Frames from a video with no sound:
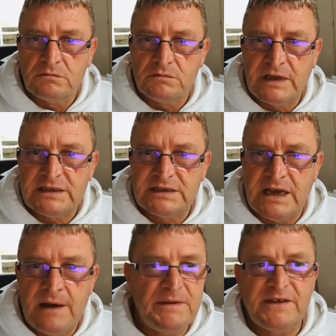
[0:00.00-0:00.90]
Let's say,
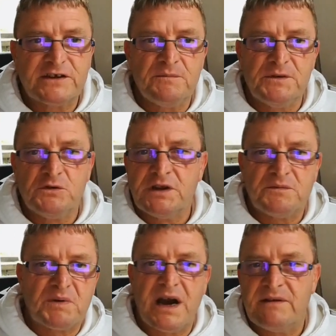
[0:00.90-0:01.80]
I mean, this can be done in the
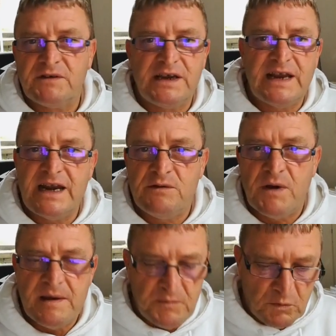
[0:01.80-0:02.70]
private in any
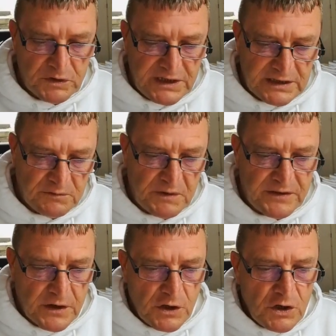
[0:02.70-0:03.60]
way, but we're dealing
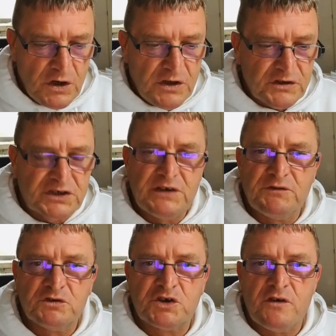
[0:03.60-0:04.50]
with the
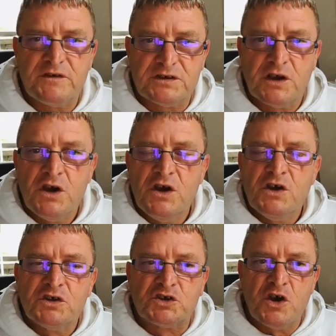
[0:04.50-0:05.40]
civil service,
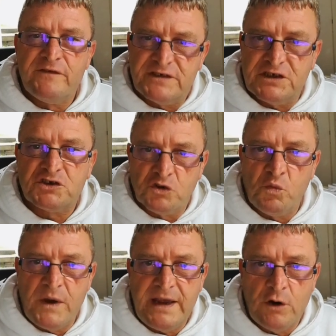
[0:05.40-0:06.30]
the services that
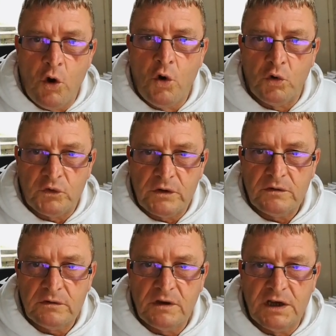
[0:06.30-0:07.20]
we own
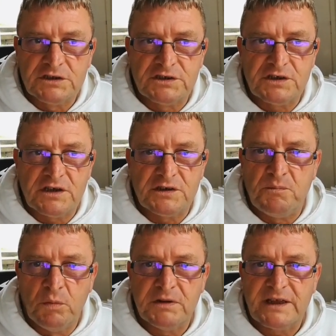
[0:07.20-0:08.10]
as the
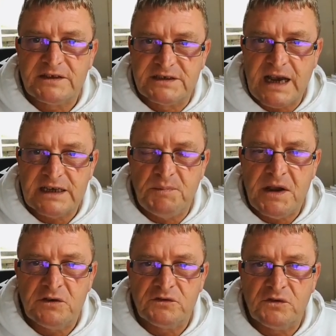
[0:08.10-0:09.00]
public, the
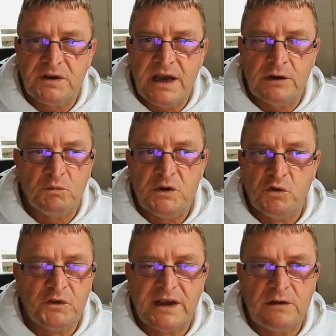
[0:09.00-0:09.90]
taxpayers. Okay, and we
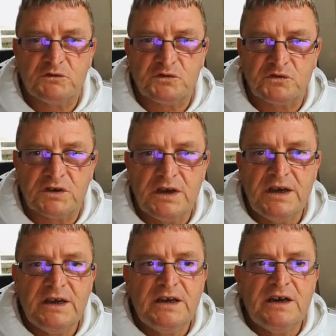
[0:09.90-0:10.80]
know the councils
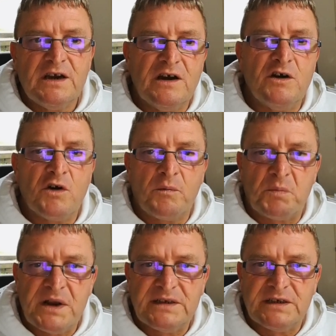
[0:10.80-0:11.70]
are
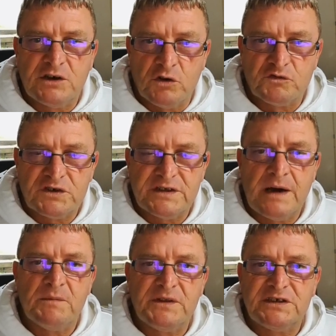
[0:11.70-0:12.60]
operating contrary to that,
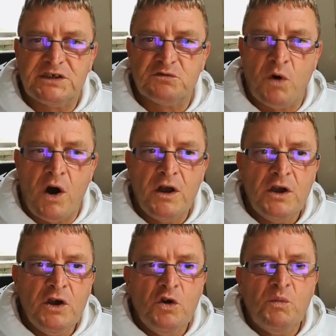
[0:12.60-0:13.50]
but this is what
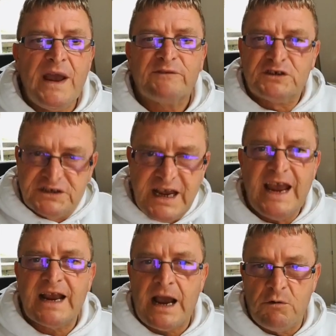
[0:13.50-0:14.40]
we have to
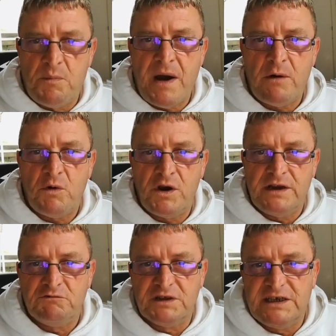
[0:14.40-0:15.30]
take our power
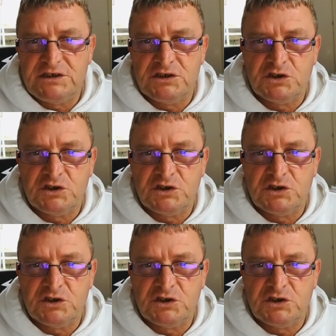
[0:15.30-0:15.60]
in relation to